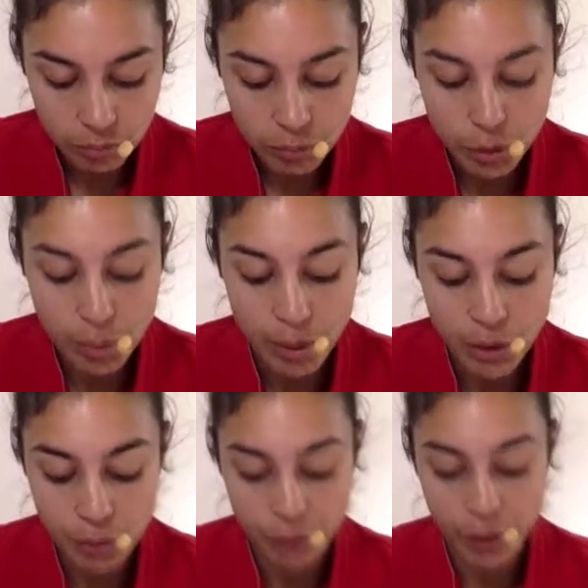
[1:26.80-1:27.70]
You
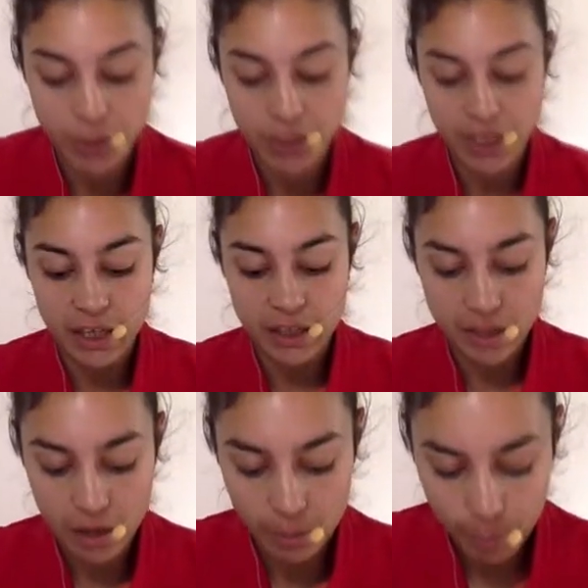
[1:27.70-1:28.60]
must refer to the
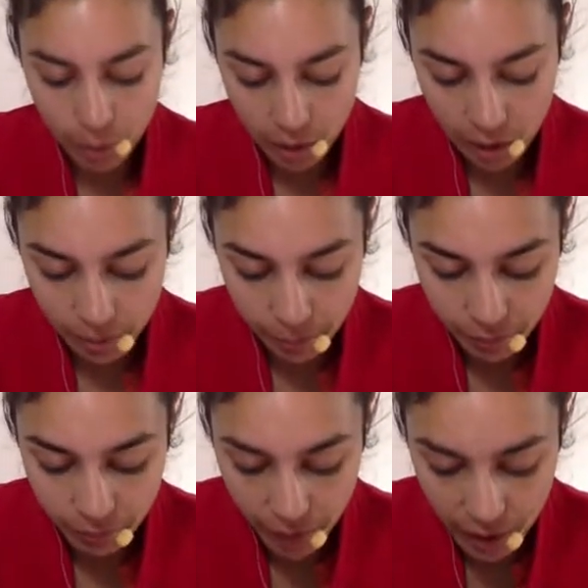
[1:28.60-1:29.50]
insert booklet
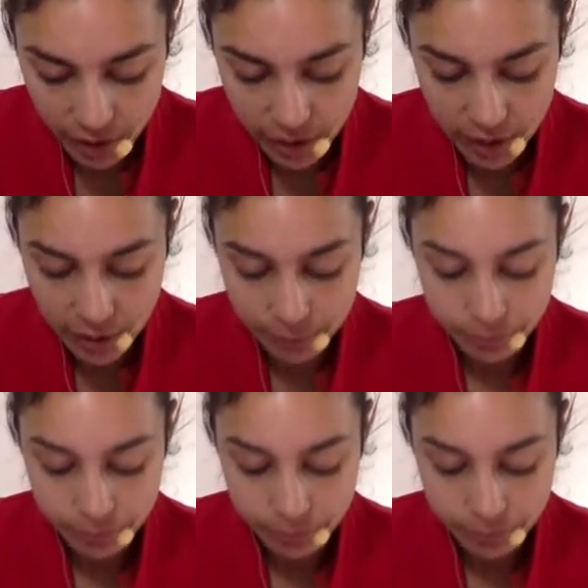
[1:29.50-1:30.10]
provided.